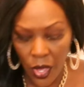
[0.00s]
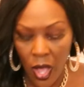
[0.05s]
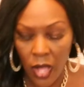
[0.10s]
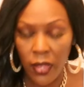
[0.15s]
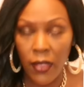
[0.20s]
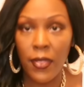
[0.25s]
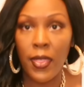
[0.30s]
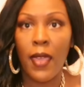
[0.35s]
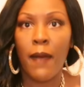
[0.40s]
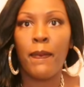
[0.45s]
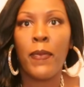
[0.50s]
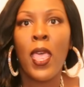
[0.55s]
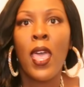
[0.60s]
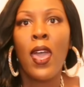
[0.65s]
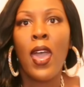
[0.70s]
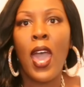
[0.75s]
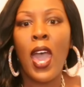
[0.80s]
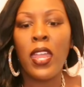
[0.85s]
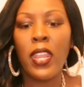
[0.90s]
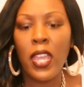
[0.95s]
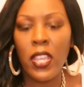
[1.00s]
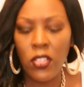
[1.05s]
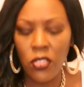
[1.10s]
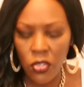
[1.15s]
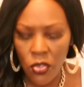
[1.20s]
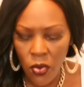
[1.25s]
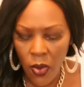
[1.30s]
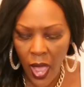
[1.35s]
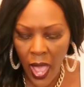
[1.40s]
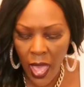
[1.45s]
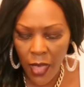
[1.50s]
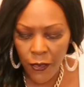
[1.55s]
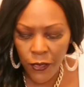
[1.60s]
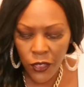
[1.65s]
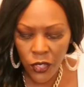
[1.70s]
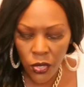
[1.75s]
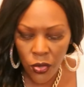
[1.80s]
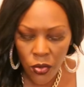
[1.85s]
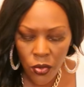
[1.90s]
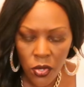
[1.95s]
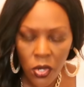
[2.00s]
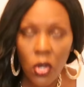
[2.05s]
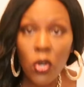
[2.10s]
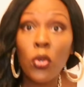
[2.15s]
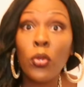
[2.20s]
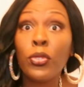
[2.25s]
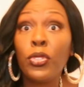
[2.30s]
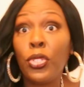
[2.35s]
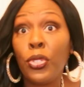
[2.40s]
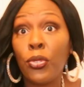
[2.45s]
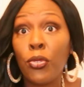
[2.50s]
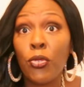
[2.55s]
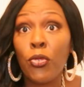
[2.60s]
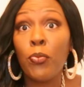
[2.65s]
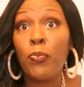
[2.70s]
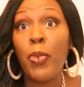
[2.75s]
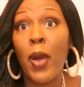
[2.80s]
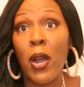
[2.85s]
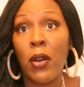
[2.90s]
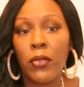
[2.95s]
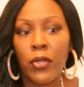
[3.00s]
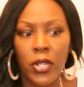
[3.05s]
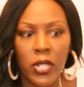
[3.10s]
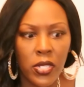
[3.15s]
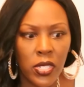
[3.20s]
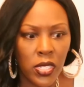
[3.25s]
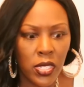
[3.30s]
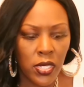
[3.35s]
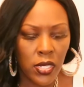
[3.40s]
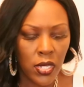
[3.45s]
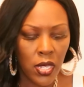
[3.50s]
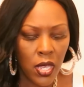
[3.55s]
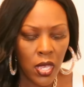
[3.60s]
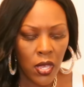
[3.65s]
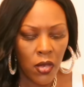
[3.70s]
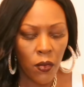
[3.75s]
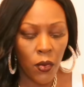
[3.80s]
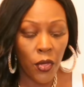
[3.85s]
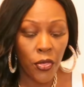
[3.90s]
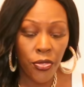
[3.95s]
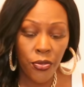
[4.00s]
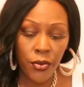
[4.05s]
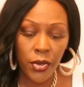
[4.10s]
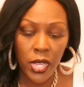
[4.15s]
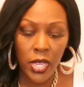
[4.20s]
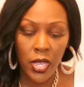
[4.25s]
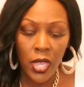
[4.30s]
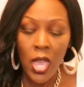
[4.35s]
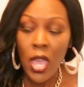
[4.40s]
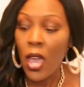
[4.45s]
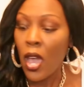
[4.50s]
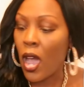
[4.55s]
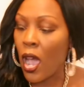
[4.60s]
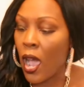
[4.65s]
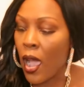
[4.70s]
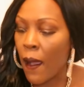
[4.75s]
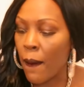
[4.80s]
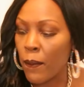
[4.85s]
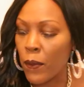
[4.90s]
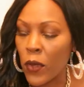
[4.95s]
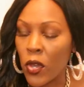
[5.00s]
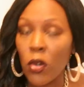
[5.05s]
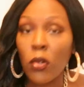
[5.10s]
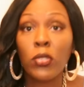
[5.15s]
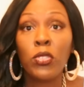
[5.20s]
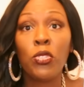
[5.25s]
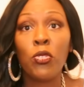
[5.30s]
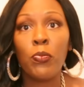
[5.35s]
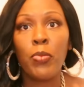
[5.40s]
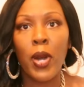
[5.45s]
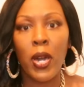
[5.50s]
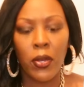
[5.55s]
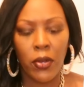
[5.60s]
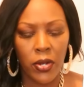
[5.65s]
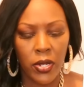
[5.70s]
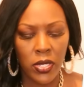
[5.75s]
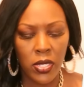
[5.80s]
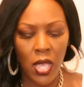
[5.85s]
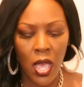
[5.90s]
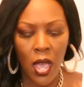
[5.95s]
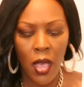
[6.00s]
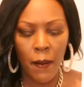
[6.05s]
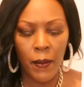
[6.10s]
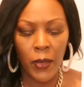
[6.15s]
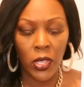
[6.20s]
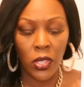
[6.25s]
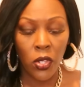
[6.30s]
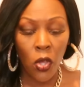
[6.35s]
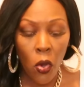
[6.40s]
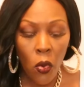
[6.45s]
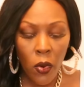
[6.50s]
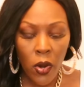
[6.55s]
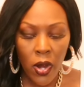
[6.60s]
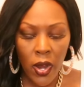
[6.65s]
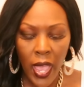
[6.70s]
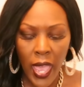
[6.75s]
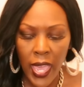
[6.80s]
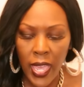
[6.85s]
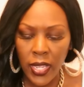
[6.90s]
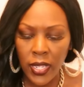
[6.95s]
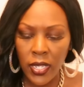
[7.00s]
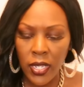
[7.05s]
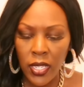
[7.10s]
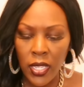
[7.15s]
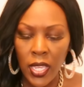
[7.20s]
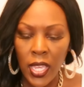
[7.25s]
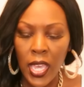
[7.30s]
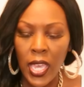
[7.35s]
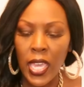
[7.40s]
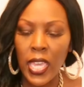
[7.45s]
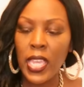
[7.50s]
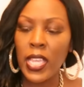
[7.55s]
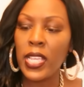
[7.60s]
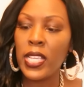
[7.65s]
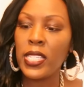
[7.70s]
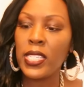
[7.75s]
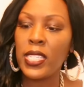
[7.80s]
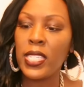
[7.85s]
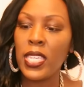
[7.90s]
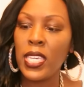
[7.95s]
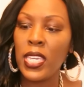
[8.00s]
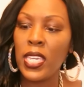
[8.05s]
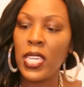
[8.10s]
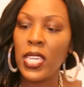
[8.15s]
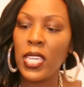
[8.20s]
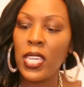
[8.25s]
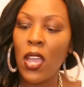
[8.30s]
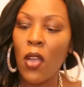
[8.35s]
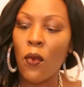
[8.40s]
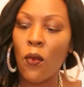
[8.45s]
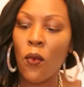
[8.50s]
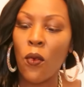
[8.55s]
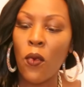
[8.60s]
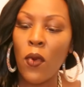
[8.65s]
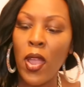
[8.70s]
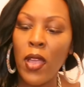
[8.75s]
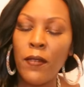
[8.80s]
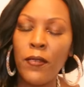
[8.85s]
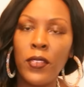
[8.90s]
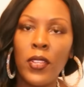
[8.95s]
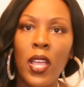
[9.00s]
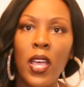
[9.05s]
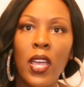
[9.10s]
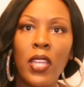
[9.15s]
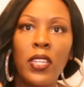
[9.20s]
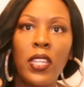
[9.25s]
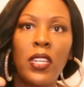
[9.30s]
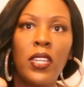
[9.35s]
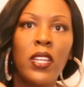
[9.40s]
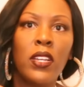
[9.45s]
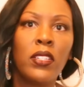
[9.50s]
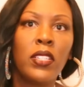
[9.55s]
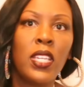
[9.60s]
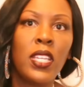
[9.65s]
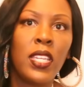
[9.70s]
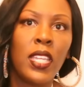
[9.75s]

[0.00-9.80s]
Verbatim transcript: all of them. And I do have two go-to powders. Well, three um, go-to powders. Um, lower end is the Revlon Nearly